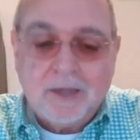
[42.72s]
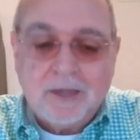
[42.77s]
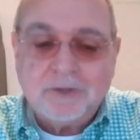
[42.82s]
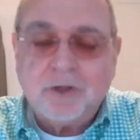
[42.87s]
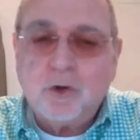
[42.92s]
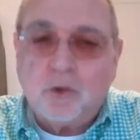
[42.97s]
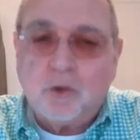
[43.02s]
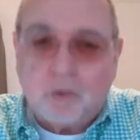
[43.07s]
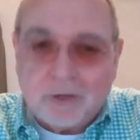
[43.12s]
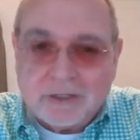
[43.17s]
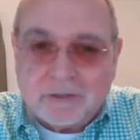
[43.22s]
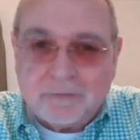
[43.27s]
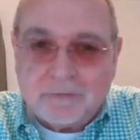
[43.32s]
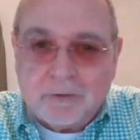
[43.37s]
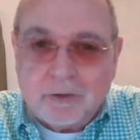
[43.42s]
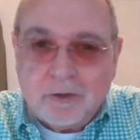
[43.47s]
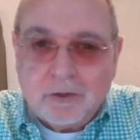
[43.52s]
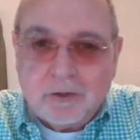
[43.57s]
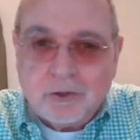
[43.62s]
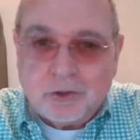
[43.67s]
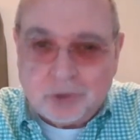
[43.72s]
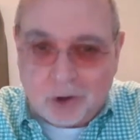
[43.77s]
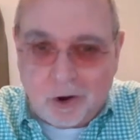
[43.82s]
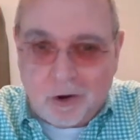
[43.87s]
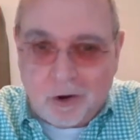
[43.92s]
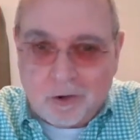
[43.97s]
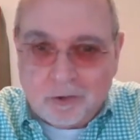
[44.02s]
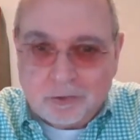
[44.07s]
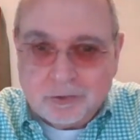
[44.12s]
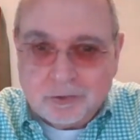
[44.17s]
So Christopher
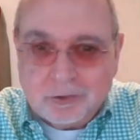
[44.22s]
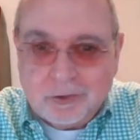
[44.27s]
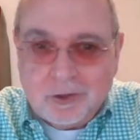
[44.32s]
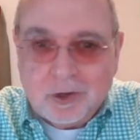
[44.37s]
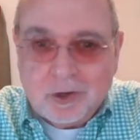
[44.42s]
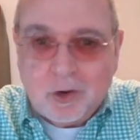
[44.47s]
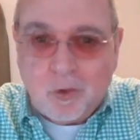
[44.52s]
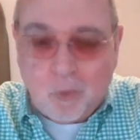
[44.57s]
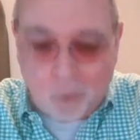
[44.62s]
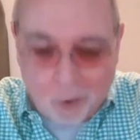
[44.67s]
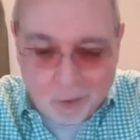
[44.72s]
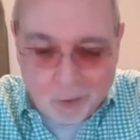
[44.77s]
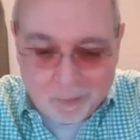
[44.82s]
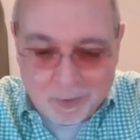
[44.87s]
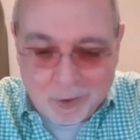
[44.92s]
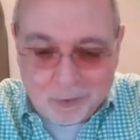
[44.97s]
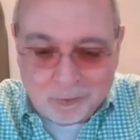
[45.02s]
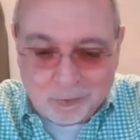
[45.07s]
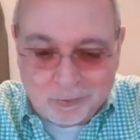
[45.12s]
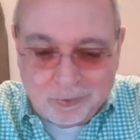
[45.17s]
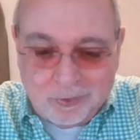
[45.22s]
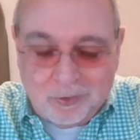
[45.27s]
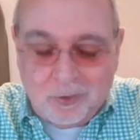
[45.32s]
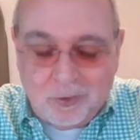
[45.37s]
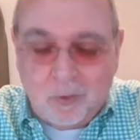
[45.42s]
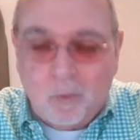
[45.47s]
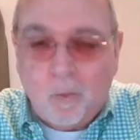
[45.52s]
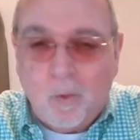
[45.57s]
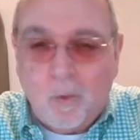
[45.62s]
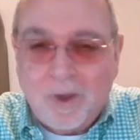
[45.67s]
Charles Cuomo,
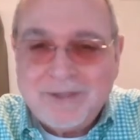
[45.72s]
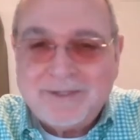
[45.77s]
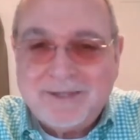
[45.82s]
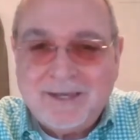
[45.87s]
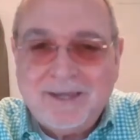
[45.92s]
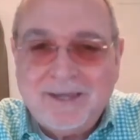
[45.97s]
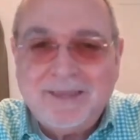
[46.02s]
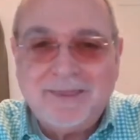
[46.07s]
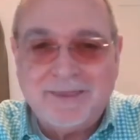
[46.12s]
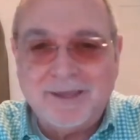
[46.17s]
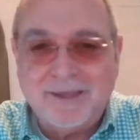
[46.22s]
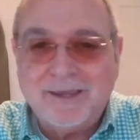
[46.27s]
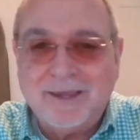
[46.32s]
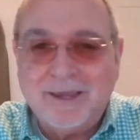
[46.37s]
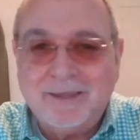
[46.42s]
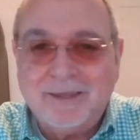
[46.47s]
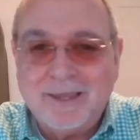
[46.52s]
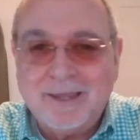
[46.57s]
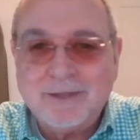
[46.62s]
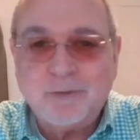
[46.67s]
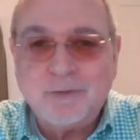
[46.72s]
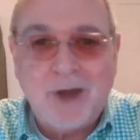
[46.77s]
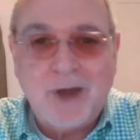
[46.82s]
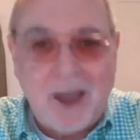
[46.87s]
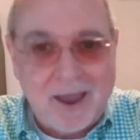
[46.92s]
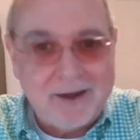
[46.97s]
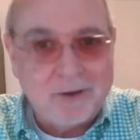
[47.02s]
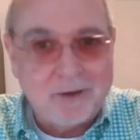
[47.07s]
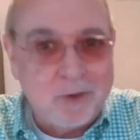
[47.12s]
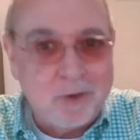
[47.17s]
what's he thinking? That's what
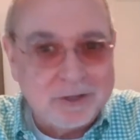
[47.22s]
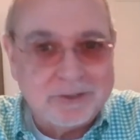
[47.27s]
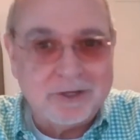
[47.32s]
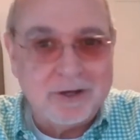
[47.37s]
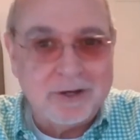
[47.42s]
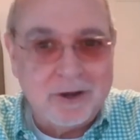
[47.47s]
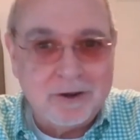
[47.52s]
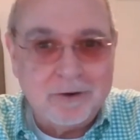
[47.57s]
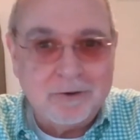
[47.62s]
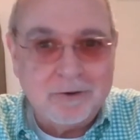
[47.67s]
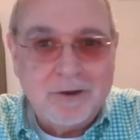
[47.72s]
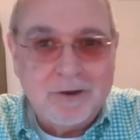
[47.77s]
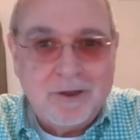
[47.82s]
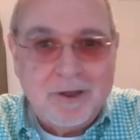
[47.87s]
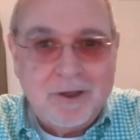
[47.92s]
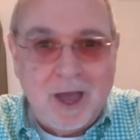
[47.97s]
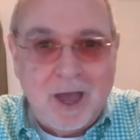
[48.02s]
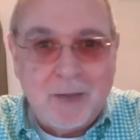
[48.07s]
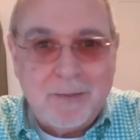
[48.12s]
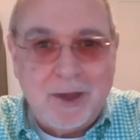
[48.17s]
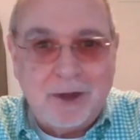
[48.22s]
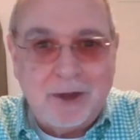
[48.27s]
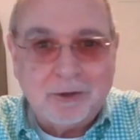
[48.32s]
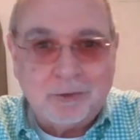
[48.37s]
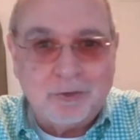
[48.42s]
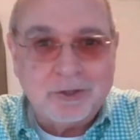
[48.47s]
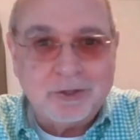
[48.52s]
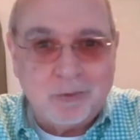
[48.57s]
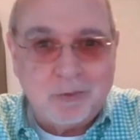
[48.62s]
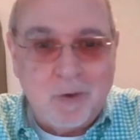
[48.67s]
Ida wants to know
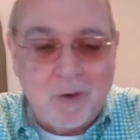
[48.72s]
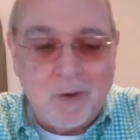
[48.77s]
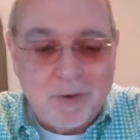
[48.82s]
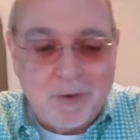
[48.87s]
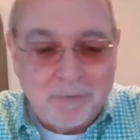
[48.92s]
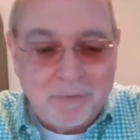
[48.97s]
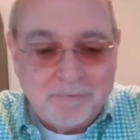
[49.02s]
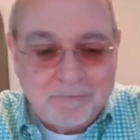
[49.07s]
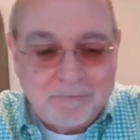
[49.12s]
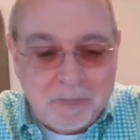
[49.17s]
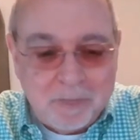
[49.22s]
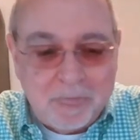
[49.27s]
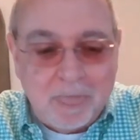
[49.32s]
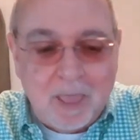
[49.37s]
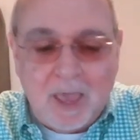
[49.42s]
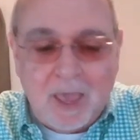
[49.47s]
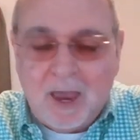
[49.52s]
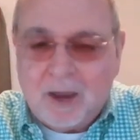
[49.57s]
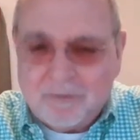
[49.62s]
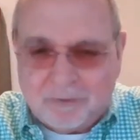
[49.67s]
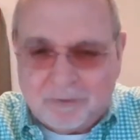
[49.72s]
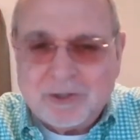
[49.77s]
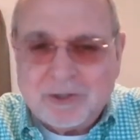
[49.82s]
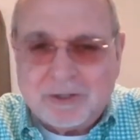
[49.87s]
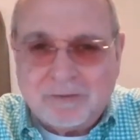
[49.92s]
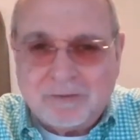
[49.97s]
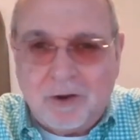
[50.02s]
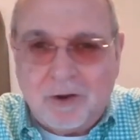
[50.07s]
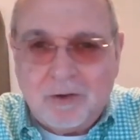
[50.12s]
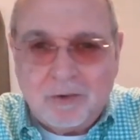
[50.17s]
about Chris Cuomo.
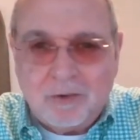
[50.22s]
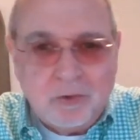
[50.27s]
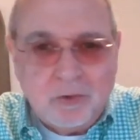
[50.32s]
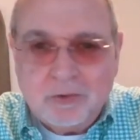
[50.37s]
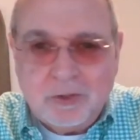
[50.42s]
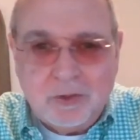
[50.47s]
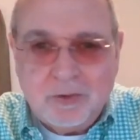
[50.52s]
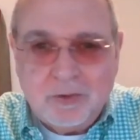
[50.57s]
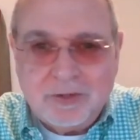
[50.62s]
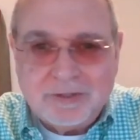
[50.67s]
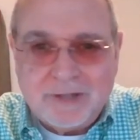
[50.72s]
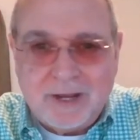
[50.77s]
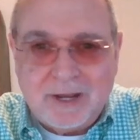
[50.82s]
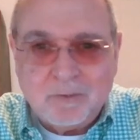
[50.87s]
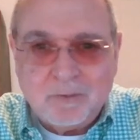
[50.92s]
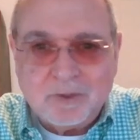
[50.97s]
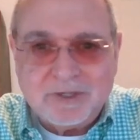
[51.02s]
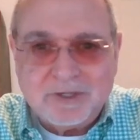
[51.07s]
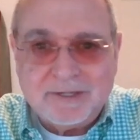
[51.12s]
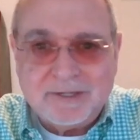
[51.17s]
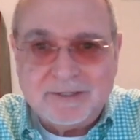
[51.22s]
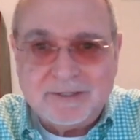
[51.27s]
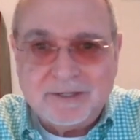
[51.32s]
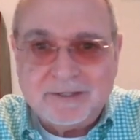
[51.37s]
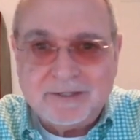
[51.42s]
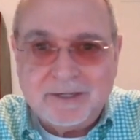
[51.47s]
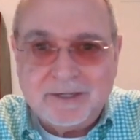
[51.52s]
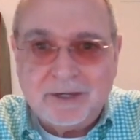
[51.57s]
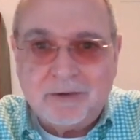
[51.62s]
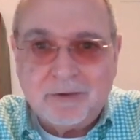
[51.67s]
First of all, who knew his name was
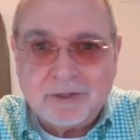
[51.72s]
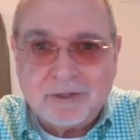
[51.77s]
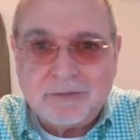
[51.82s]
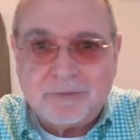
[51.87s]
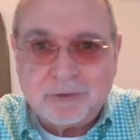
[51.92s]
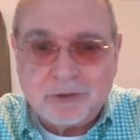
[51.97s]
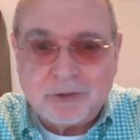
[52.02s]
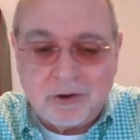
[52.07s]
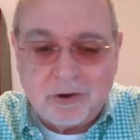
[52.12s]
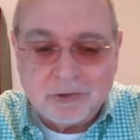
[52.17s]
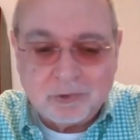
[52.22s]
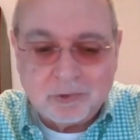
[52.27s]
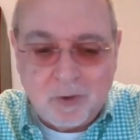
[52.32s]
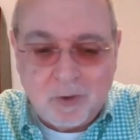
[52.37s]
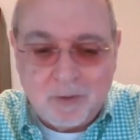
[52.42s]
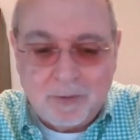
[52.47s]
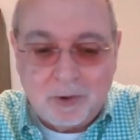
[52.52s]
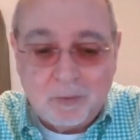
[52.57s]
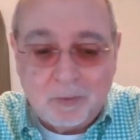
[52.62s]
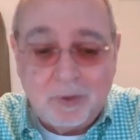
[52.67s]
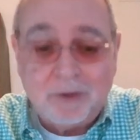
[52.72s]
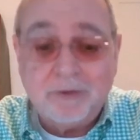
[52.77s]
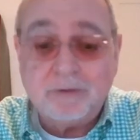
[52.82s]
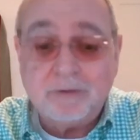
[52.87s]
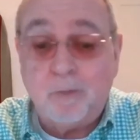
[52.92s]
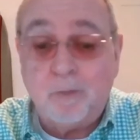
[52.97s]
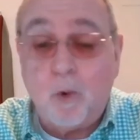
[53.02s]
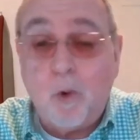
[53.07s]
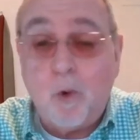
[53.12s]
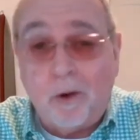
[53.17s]
CCC, Christopher Charles Cuomo? Well, he
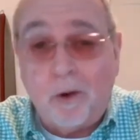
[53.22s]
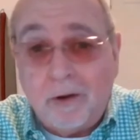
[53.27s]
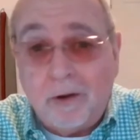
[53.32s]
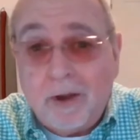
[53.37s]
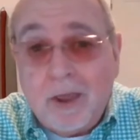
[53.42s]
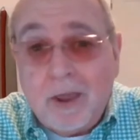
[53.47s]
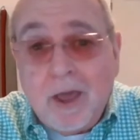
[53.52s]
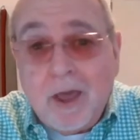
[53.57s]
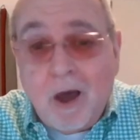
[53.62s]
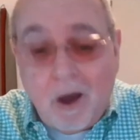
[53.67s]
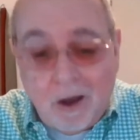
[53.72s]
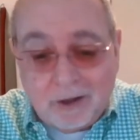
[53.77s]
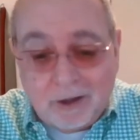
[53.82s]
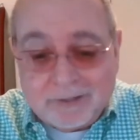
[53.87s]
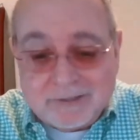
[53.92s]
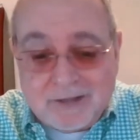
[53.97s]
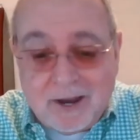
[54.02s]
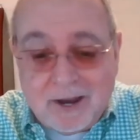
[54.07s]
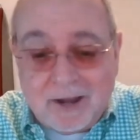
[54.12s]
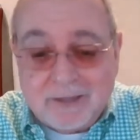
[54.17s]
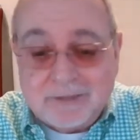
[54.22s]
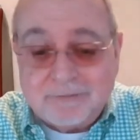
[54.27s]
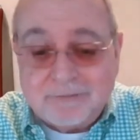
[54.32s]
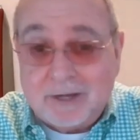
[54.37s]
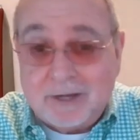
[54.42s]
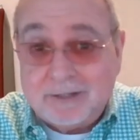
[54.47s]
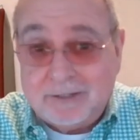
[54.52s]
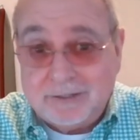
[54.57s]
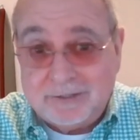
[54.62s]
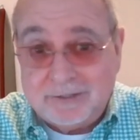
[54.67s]
was born August 9th of
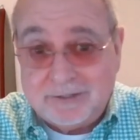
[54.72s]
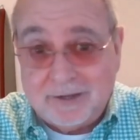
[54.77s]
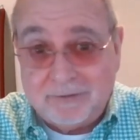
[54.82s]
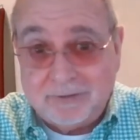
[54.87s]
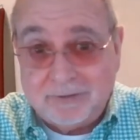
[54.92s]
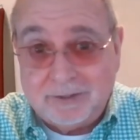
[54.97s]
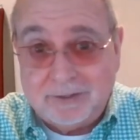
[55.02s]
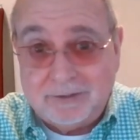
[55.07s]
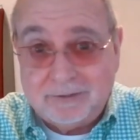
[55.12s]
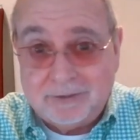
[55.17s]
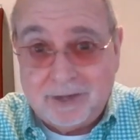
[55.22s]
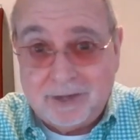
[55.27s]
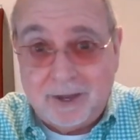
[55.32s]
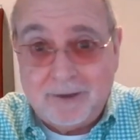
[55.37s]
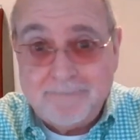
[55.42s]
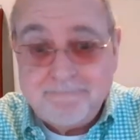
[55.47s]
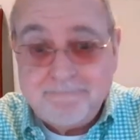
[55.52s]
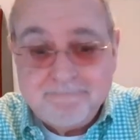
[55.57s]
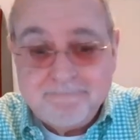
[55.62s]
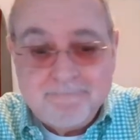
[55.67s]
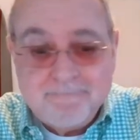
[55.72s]
1970, okay?